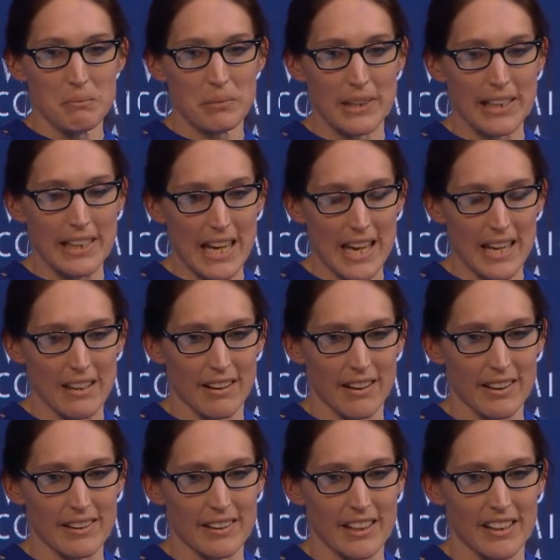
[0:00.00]
But again,
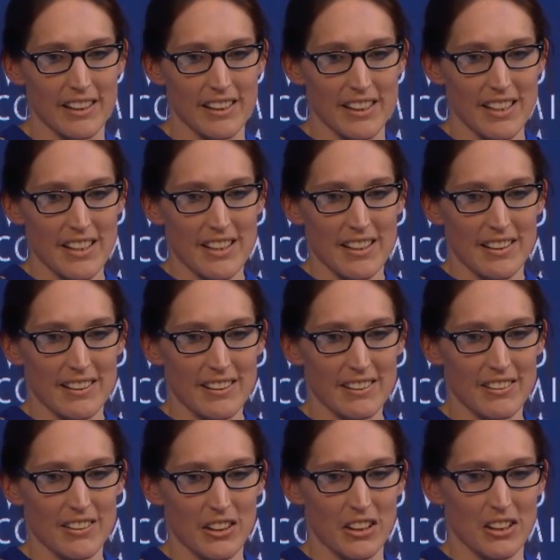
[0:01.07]
I think
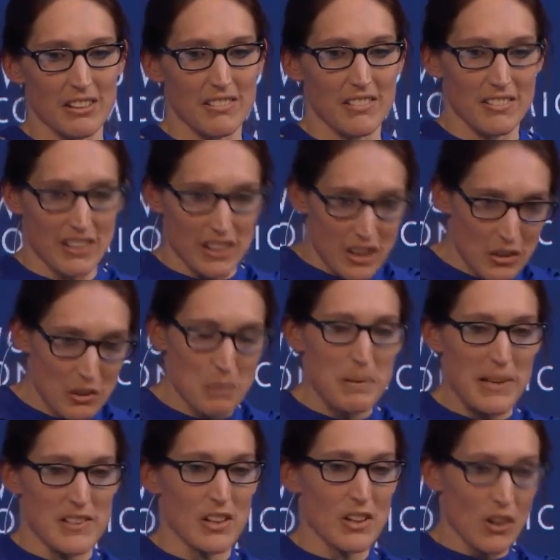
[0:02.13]
that
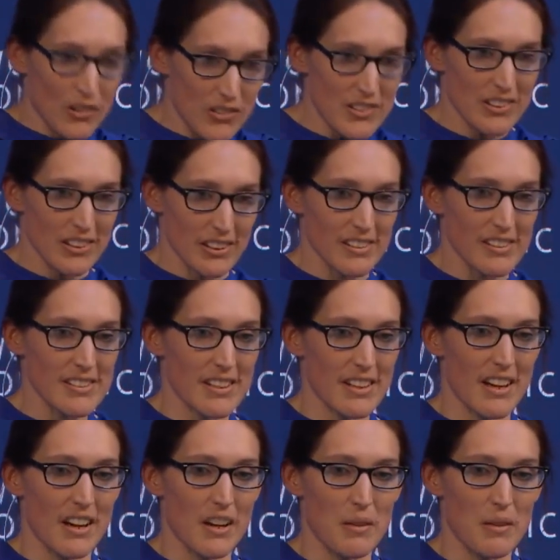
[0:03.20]
Europe as a continent,